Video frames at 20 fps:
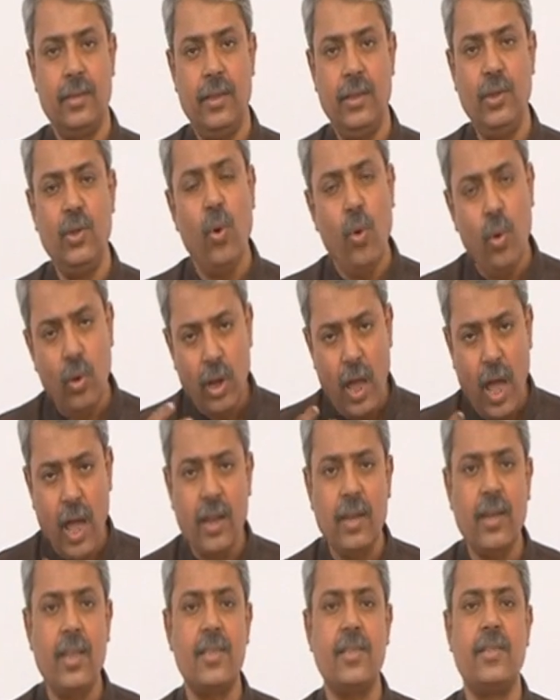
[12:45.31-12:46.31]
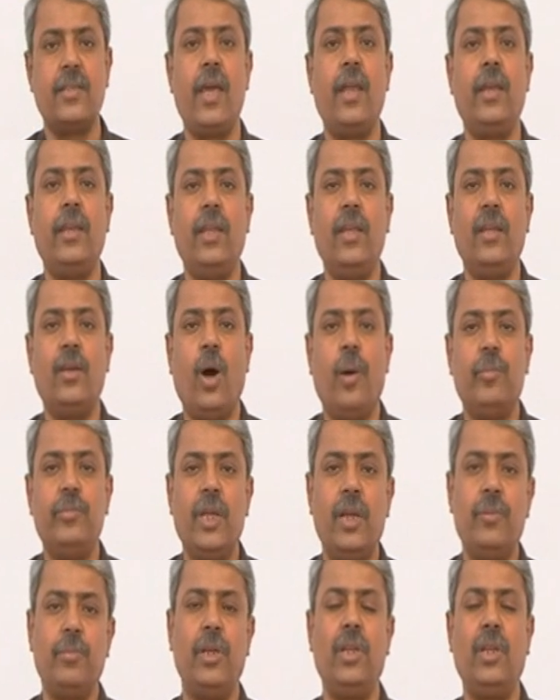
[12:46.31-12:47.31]
your understanding of
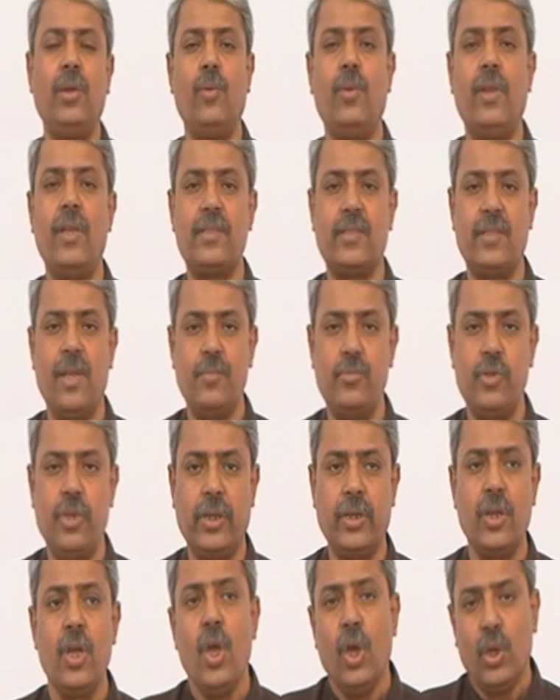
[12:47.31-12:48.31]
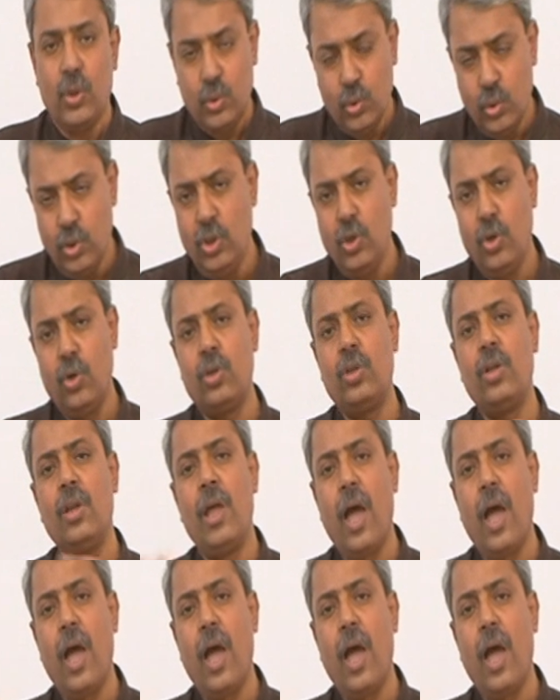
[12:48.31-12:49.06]
that particular subject to your